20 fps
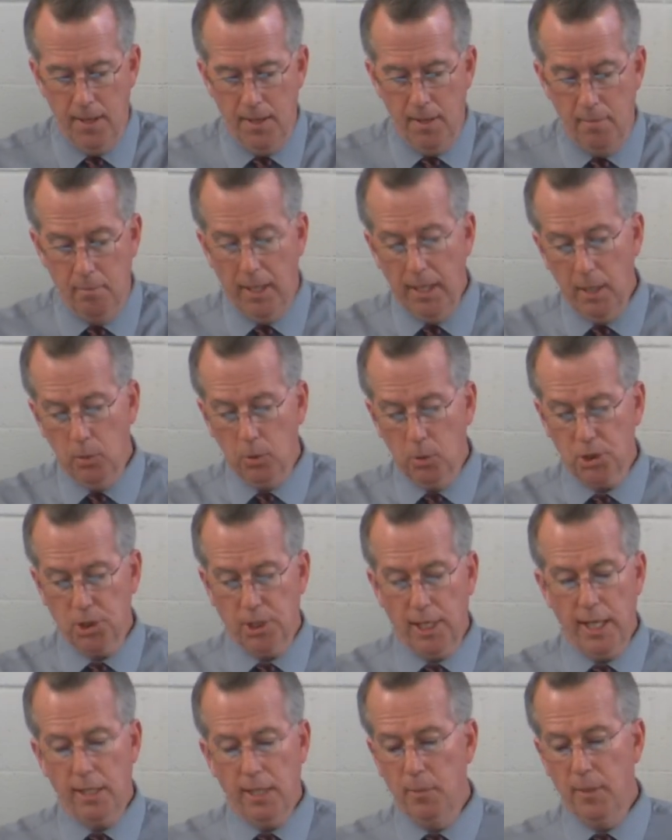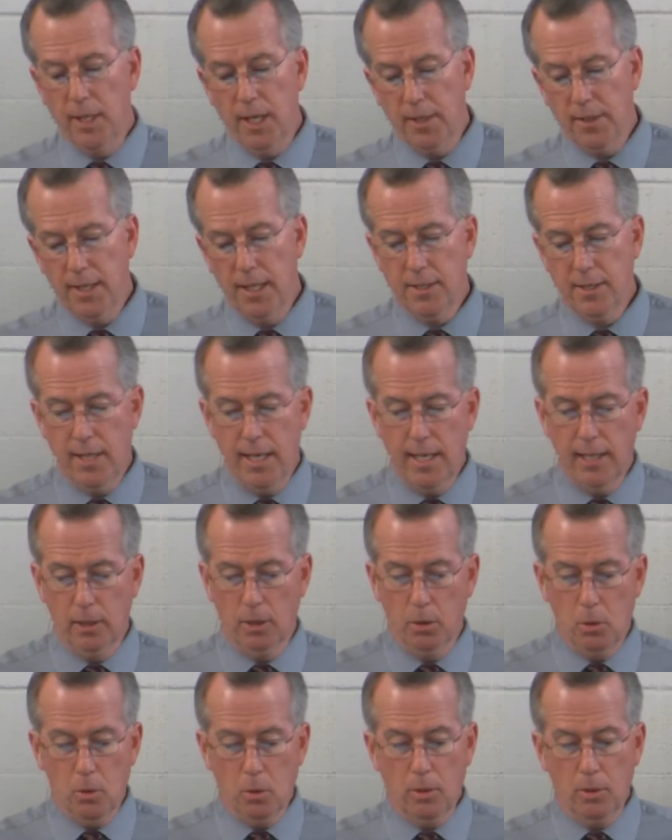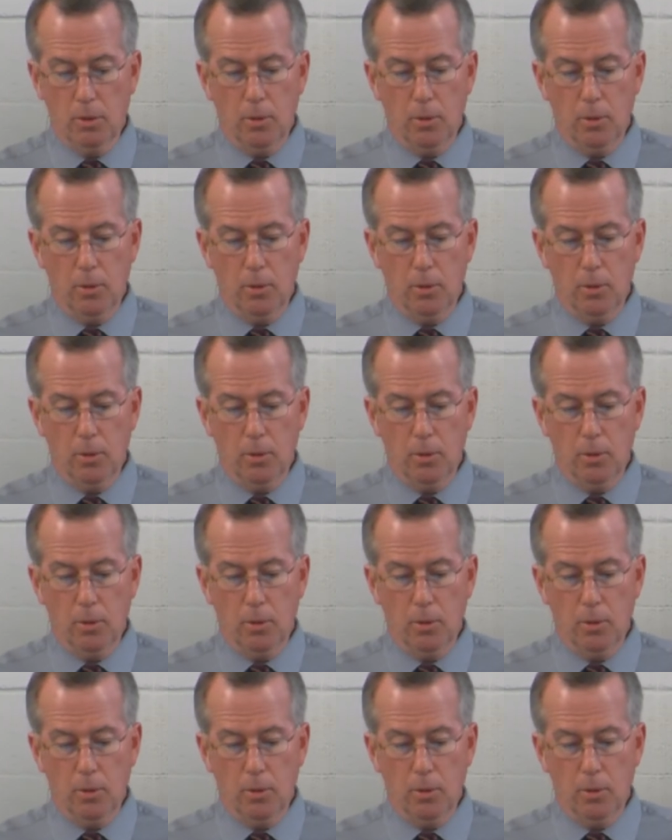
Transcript: Many will say to me on that day, Lord,